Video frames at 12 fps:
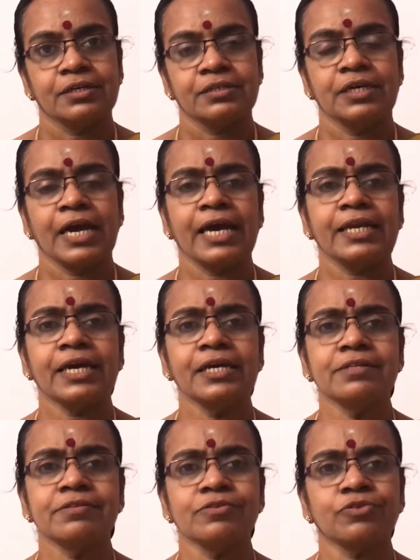the
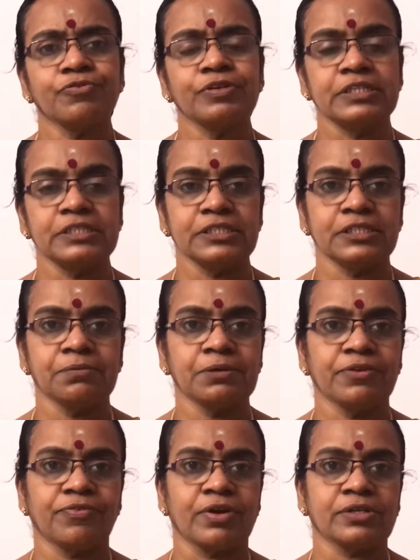analysis of
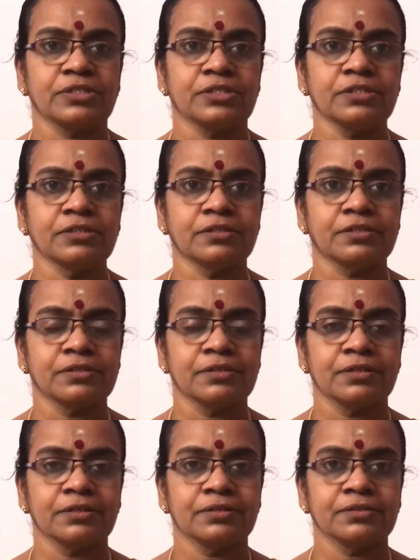indeterminate structures
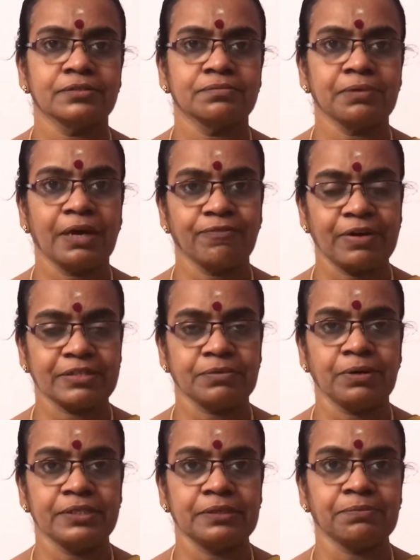by
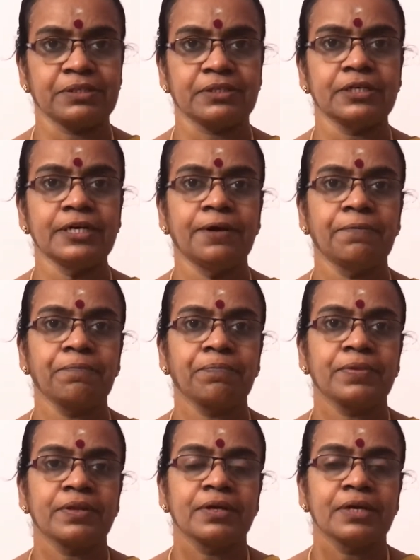flexibility method,
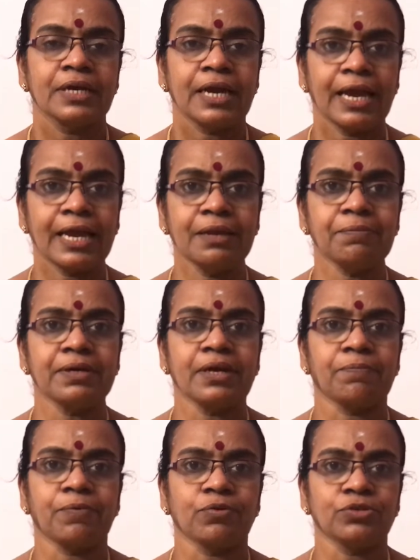element
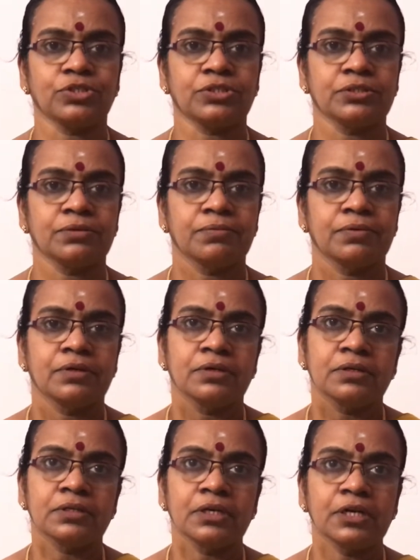approach.
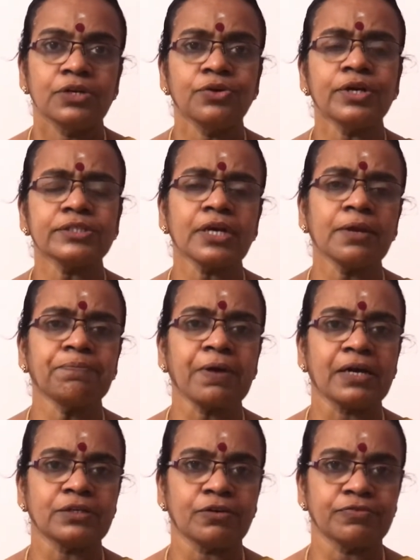The introductory
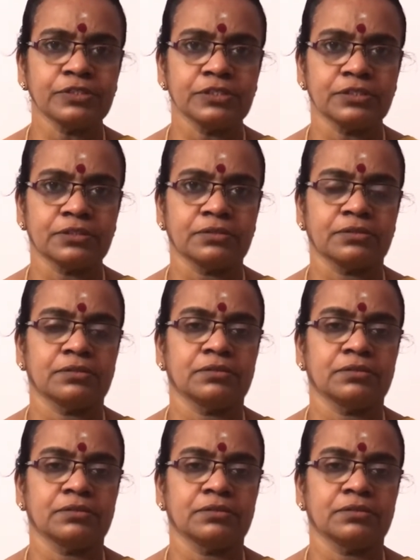part of this